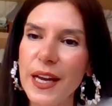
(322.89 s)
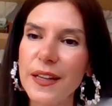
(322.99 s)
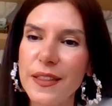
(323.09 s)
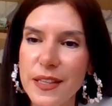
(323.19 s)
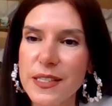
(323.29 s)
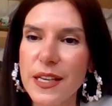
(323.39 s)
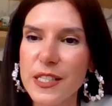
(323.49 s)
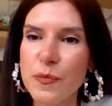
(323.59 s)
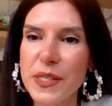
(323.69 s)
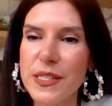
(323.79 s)
And this
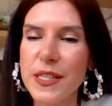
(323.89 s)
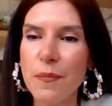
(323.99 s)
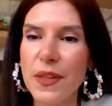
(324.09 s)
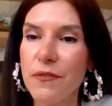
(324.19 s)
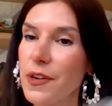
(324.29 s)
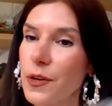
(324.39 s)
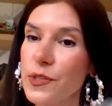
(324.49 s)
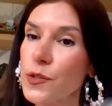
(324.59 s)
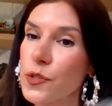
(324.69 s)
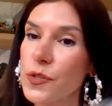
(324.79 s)
has been something
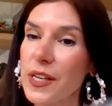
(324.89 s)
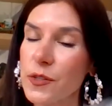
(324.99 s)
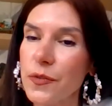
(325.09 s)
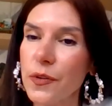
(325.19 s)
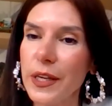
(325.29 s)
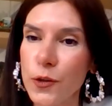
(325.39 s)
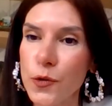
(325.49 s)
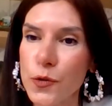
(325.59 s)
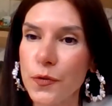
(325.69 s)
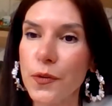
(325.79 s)
very successful and
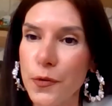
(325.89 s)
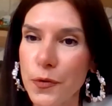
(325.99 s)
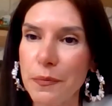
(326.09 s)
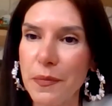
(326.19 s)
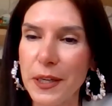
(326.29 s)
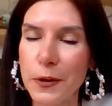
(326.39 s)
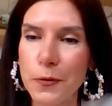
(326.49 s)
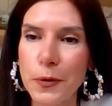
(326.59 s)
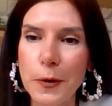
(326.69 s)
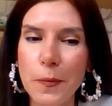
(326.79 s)
useful during my
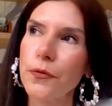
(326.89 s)
career.